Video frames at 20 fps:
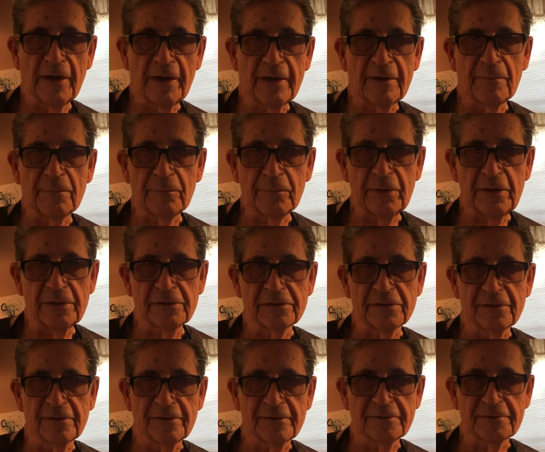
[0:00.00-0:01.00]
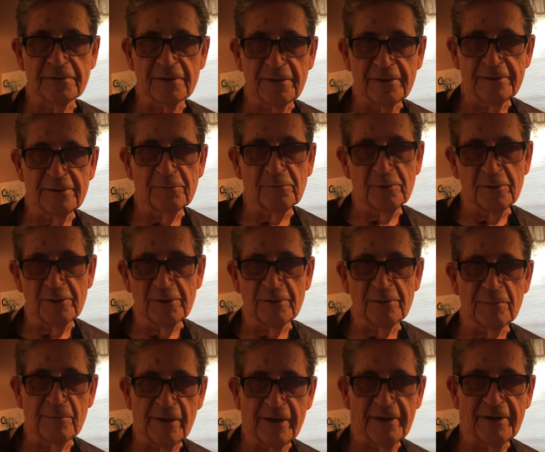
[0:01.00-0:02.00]
make a pizza lasagna. We're
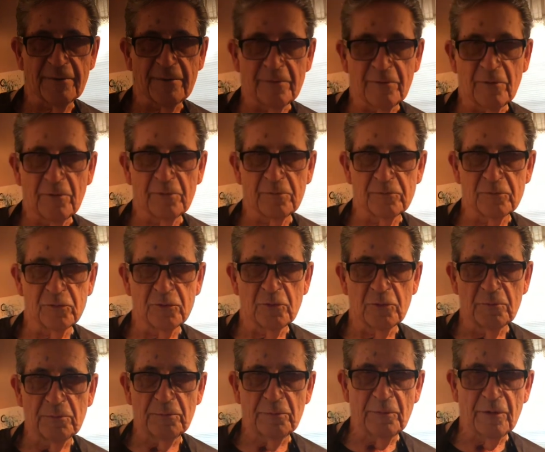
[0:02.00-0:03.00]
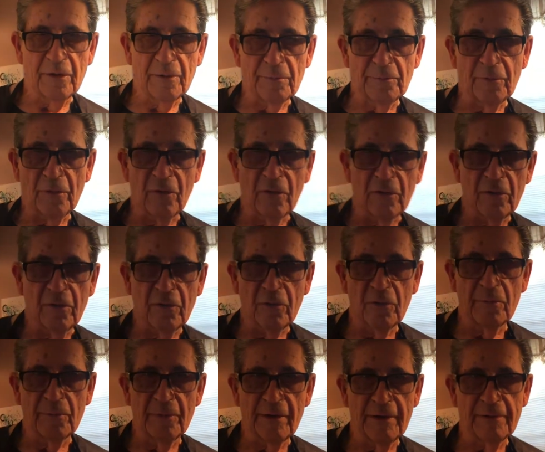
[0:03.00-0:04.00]
gonna make a new or
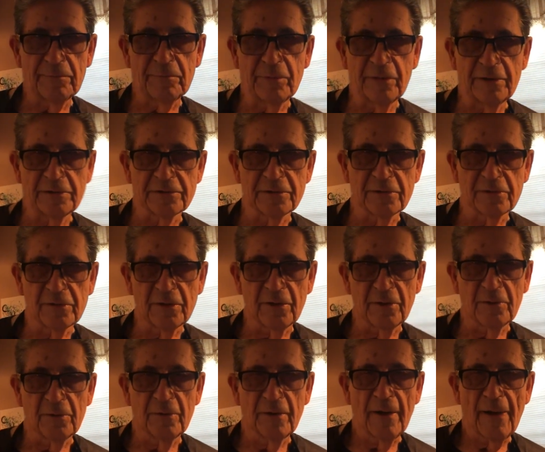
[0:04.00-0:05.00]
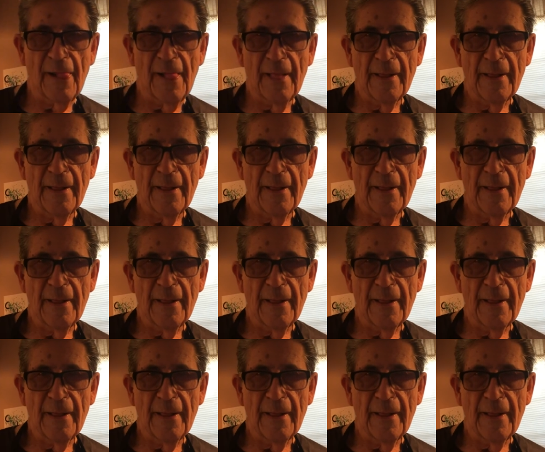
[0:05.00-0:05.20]
homemade pizza dough